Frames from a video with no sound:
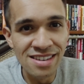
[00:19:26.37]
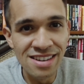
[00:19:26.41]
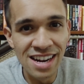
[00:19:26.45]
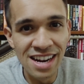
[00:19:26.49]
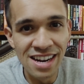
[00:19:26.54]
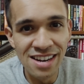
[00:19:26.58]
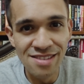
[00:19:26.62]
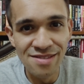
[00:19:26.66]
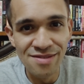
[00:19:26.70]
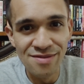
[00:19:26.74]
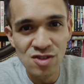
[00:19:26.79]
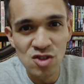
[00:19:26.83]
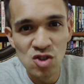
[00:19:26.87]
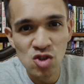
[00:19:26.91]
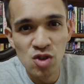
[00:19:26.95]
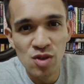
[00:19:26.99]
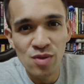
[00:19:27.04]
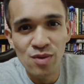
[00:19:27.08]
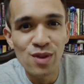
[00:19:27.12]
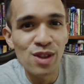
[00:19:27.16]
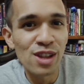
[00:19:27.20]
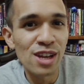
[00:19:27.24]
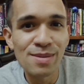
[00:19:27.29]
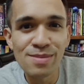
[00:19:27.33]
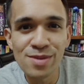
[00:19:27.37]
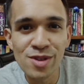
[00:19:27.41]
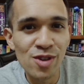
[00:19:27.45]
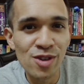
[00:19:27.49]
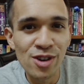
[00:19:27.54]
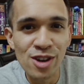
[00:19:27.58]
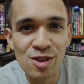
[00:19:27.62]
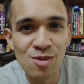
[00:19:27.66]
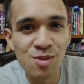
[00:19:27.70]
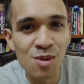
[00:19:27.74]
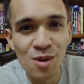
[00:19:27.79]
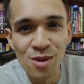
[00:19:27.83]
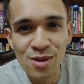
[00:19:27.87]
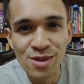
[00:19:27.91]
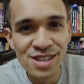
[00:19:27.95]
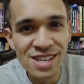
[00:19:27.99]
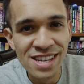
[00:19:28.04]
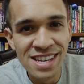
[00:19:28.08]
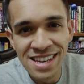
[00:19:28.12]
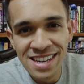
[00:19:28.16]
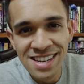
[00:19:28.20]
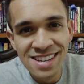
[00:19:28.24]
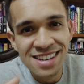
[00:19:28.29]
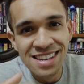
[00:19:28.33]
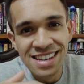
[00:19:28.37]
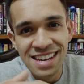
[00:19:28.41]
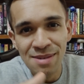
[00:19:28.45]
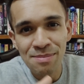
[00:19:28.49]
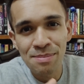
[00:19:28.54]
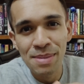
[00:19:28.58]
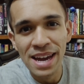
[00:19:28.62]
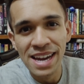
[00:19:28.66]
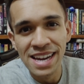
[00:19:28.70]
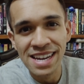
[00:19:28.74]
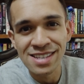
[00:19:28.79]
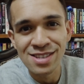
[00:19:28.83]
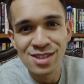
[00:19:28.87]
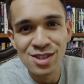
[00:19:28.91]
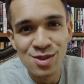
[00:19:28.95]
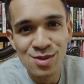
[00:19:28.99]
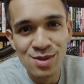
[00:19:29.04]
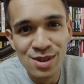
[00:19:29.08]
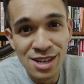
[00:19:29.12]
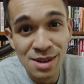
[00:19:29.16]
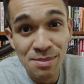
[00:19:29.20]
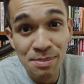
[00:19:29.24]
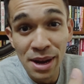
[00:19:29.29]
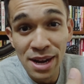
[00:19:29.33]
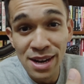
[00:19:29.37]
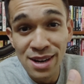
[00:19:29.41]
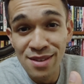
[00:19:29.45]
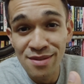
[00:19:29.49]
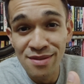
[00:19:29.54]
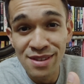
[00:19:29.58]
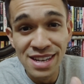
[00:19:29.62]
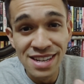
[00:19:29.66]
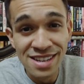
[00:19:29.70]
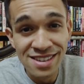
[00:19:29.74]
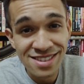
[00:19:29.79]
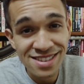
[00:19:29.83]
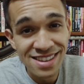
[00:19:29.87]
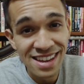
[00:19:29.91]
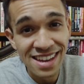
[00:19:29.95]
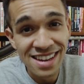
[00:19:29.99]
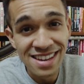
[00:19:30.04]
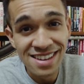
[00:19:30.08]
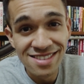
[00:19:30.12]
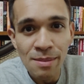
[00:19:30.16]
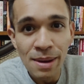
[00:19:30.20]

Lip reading: kind of shriveled up during quarantine and get back into a competitive eating state.